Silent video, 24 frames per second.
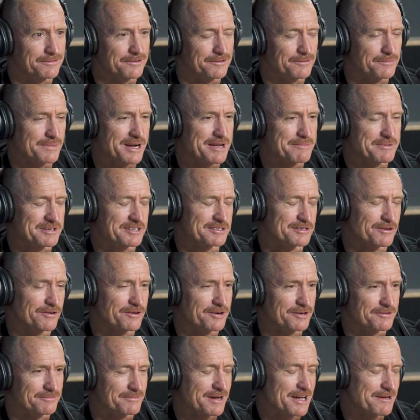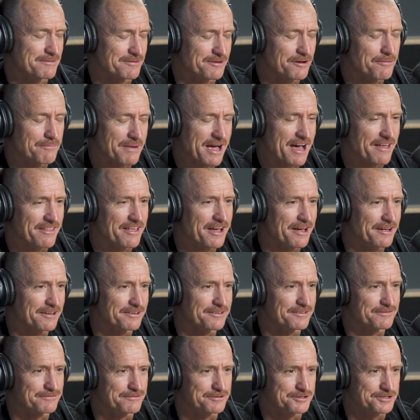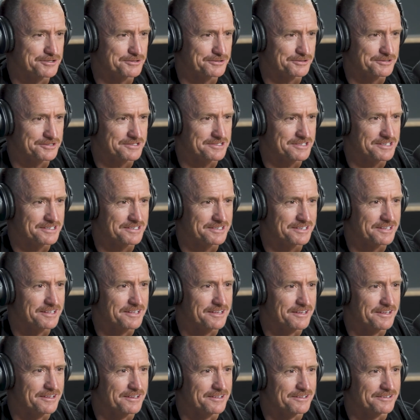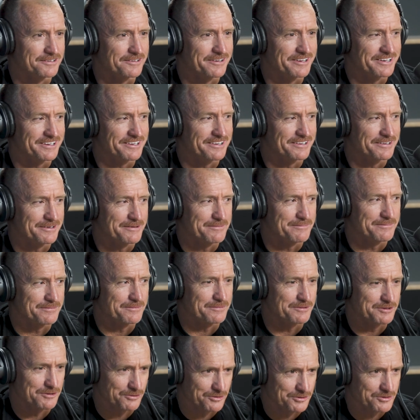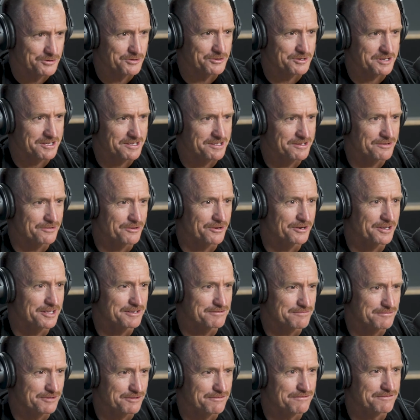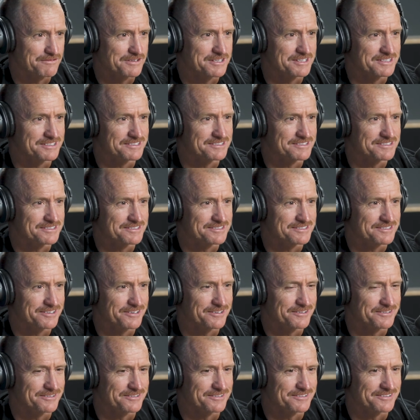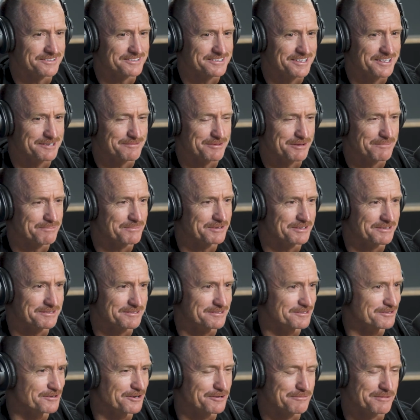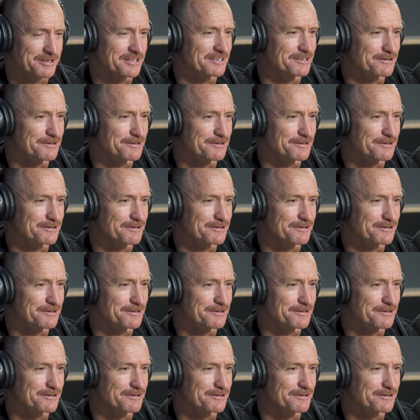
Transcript: or maybe maybe about that for a short stint, like with all your gear on, even with fins. So it's going to be got to be a